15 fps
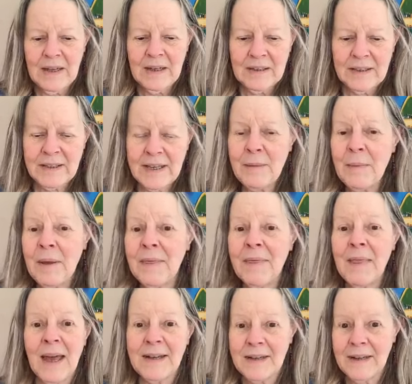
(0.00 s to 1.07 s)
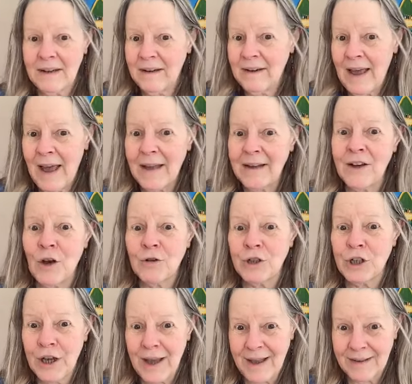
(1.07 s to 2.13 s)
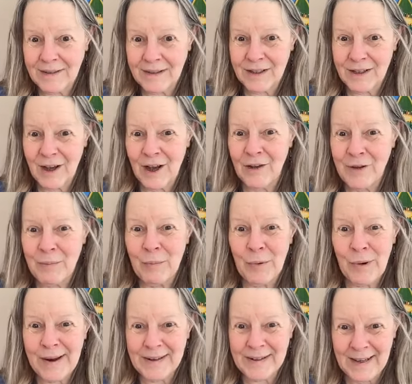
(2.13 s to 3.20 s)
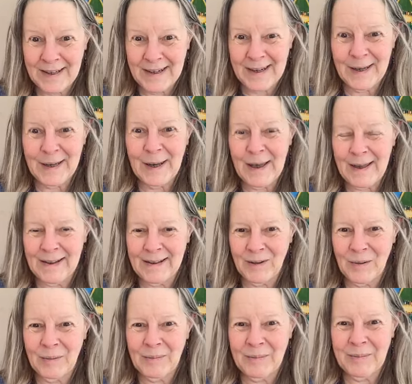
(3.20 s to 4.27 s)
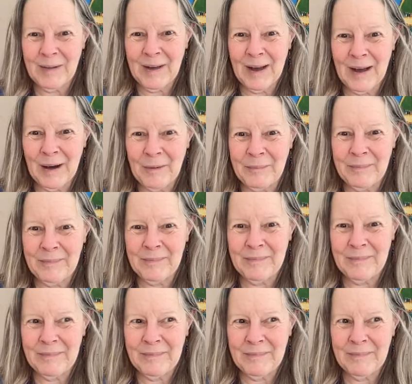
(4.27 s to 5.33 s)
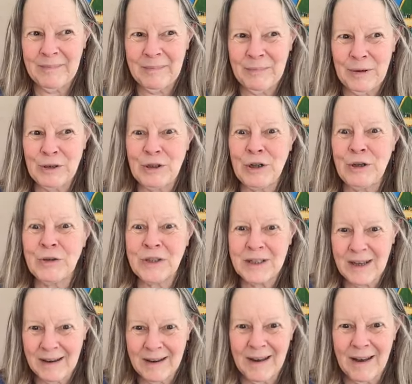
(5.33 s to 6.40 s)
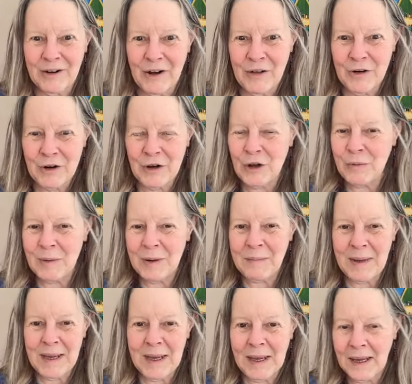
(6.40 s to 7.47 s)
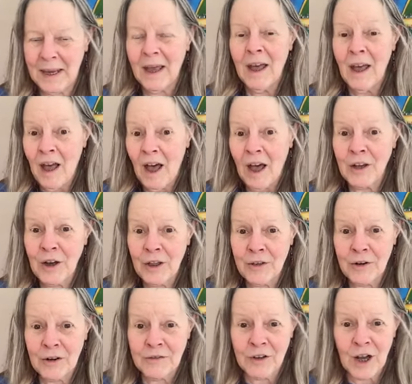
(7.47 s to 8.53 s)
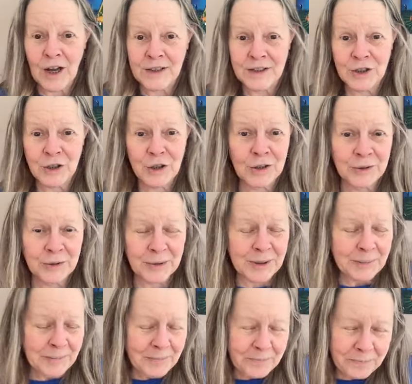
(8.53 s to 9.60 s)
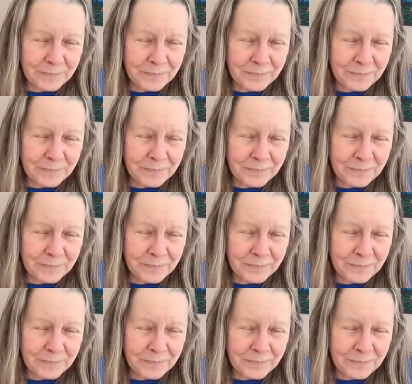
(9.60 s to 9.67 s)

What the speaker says: semen that had no chance of impregnating and producing another human being, another of God's children.